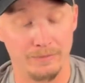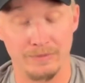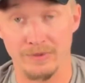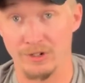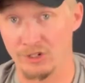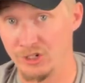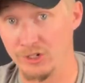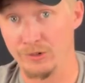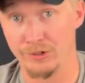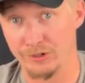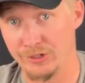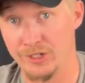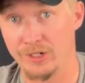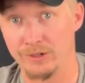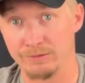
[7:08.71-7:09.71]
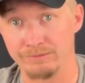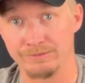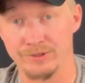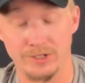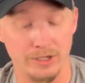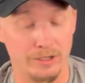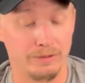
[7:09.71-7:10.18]
They're shooters too,
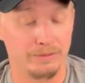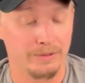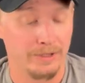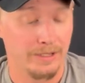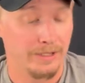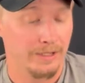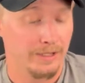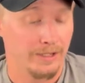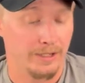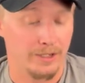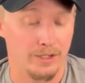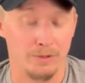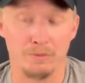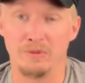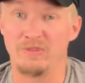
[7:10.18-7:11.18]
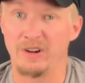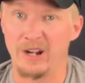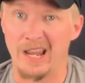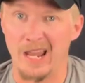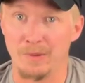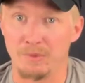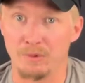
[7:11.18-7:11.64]
so you'll be very
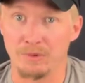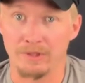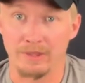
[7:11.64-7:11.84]
happy with